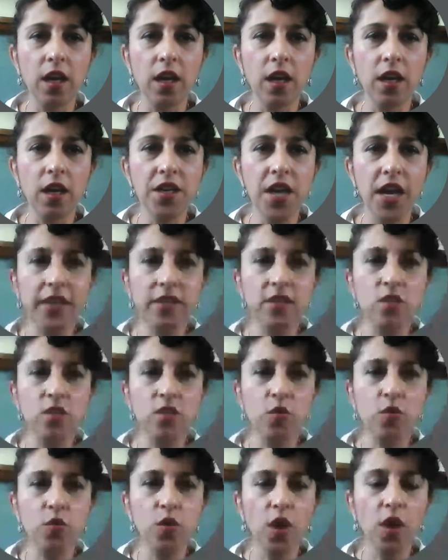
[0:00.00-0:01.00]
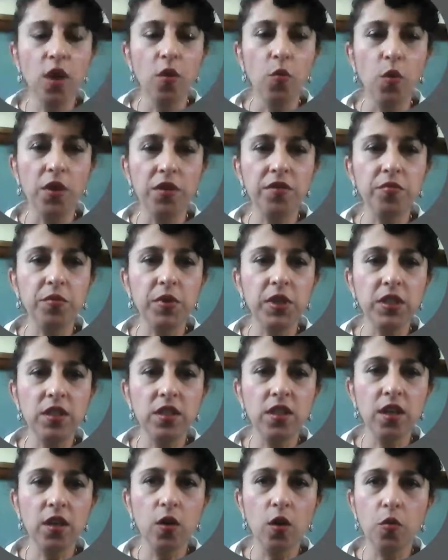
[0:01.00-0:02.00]

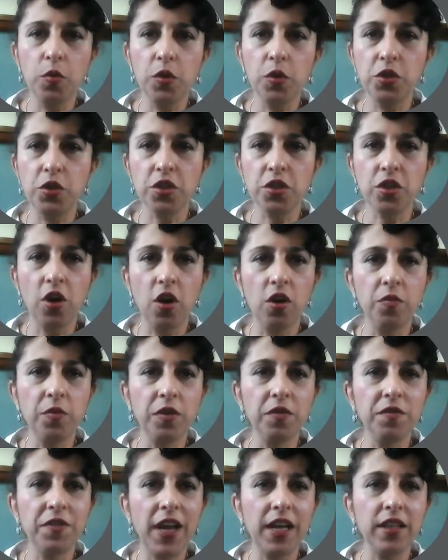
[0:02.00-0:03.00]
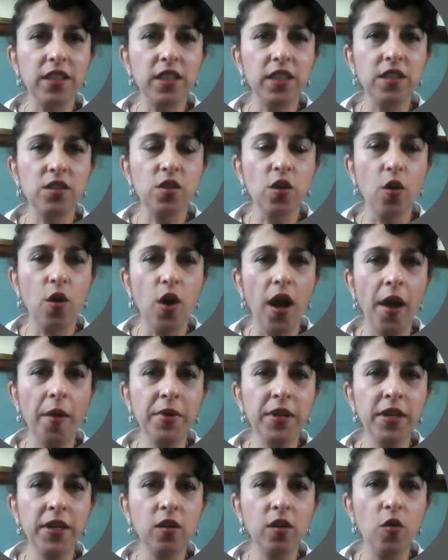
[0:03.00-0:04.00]
92130, which is Carmel Valley. So I'm
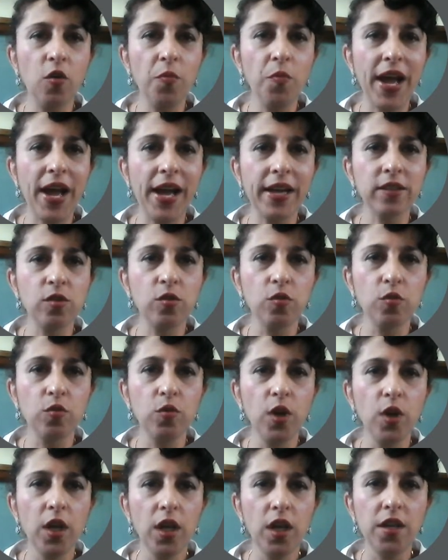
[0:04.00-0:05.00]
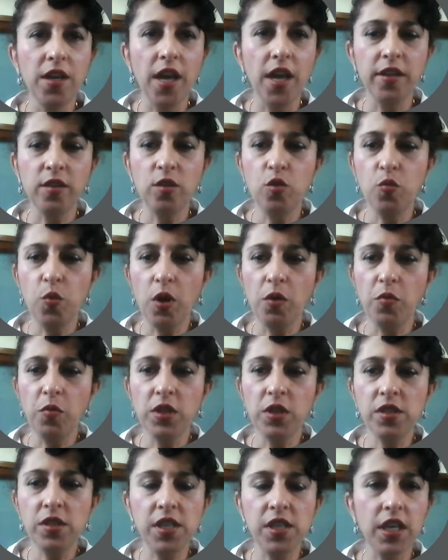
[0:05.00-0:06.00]
going to go back to
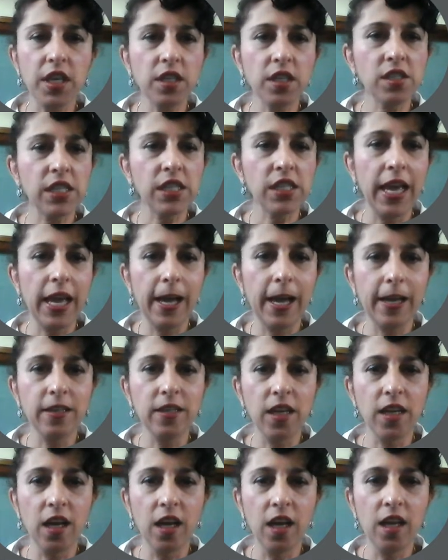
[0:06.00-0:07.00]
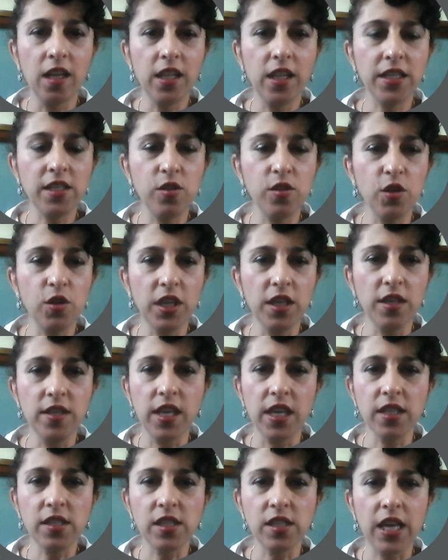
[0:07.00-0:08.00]
92116 and let's look at
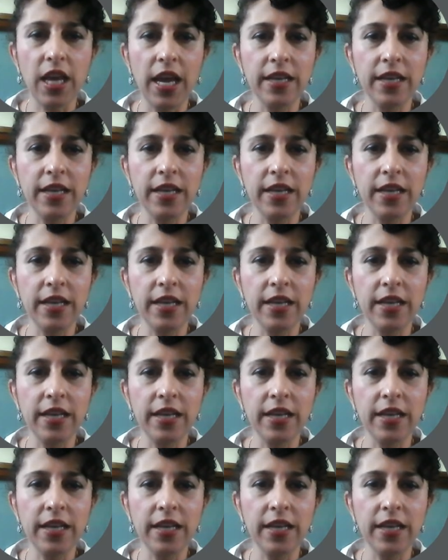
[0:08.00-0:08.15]
this.